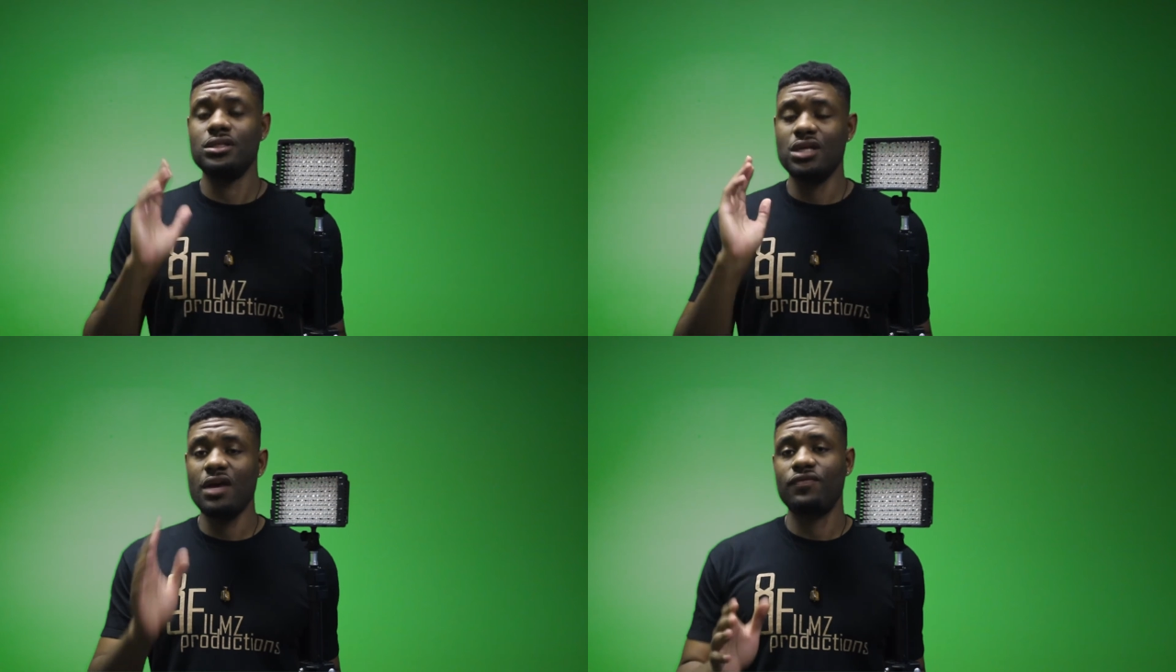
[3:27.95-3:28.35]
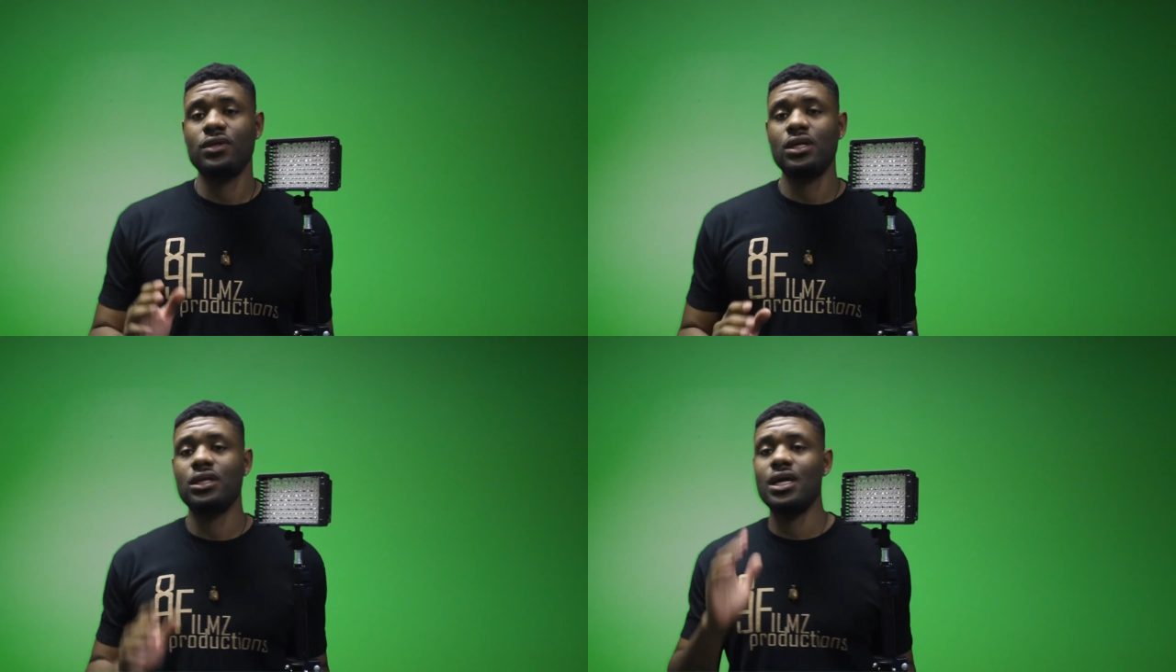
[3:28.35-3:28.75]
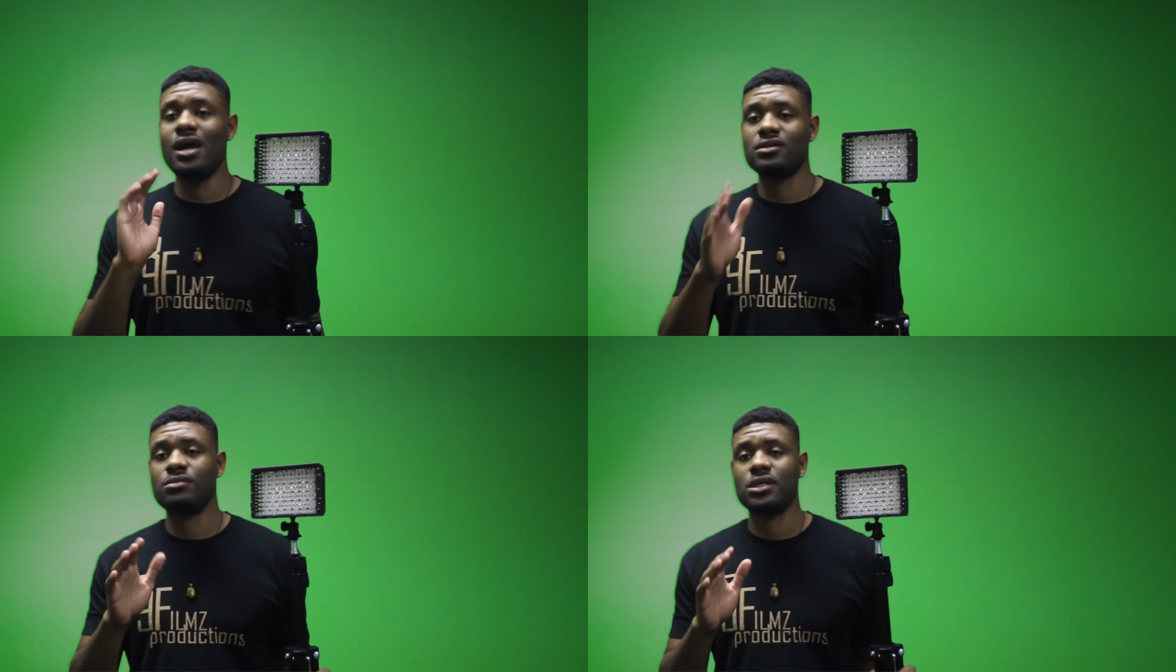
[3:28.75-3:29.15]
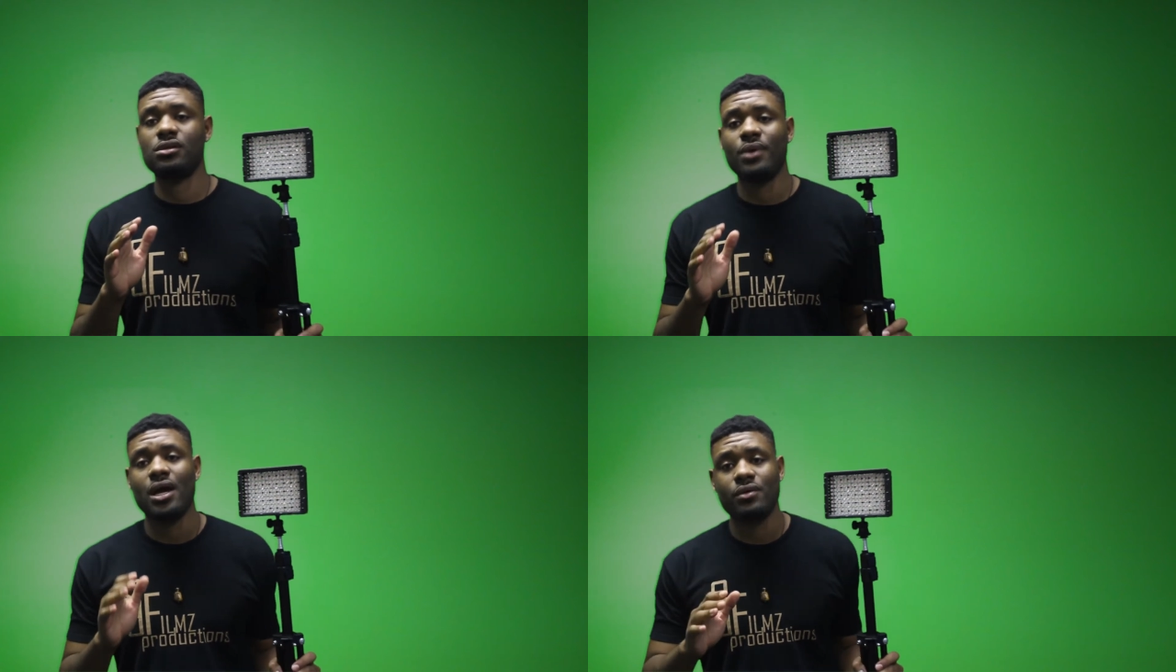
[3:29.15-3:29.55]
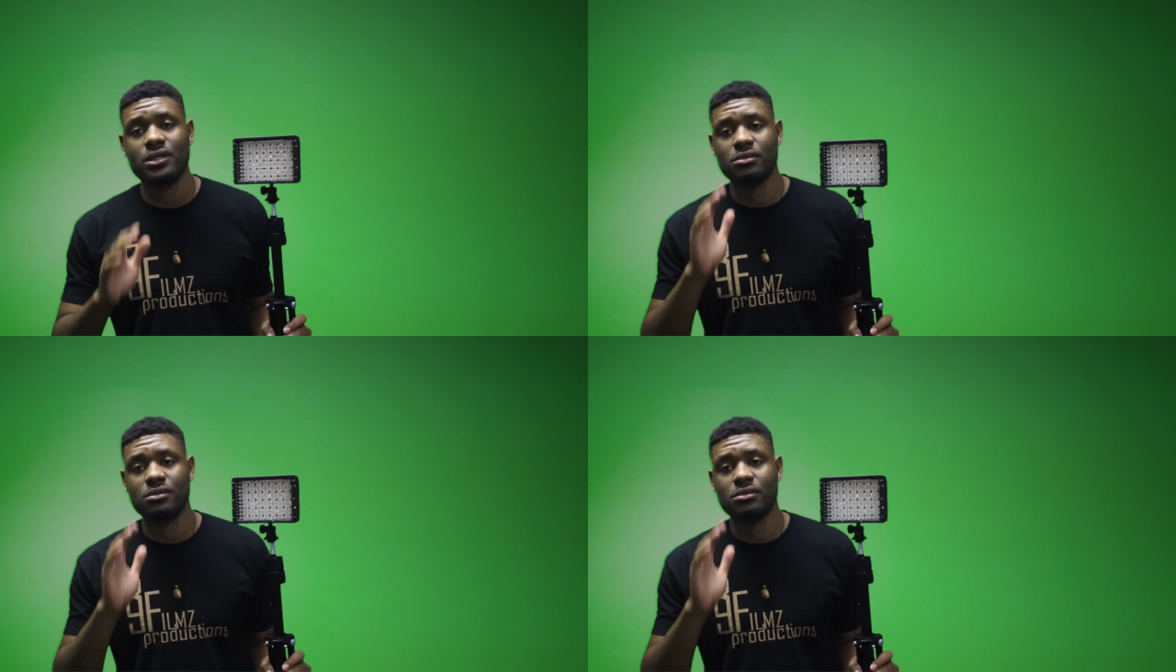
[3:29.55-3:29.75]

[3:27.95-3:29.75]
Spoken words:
Definitely have some extra batteries.